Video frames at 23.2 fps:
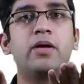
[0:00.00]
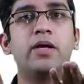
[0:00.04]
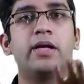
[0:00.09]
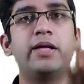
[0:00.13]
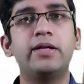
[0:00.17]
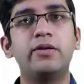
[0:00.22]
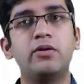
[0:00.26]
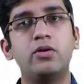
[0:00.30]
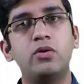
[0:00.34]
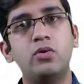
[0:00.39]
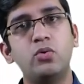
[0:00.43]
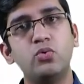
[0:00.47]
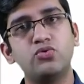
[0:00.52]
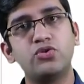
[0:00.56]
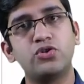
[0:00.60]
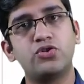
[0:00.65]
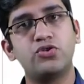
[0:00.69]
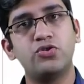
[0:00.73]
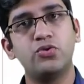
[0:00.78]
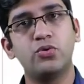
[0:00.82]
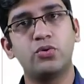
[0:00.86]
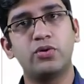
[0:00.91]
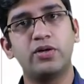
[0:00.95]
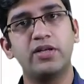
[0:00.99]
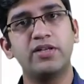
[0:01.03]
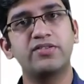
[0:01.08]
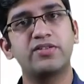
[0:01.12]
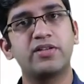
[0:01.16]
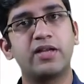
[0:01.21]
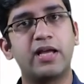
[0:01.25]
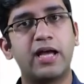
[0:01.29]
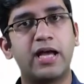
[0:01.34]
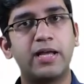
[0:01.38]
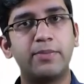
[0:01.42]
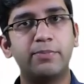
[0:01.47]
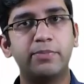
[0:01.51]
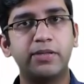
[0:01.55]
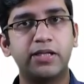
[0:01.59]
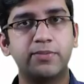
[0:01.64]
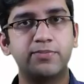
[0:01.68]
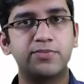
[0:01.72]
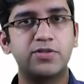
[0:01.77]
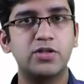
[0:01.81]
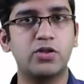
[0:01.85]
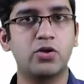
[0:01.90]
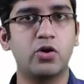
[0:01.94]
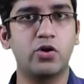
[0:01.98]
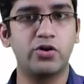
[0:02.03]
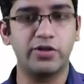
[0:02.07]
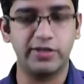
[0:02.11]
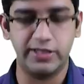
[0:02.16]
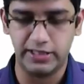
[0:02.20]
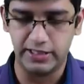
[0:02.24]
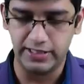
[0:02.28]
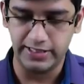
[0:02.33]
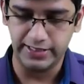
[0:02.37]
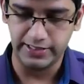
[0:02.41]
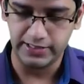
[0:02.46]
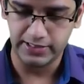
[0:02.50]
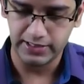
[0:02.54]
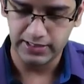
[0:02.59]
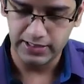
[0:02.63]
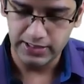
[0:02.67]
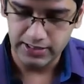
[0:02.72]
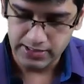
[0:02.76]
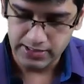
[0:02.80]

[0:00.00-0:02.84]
It will lose its nucleus and becomes the corneal layer.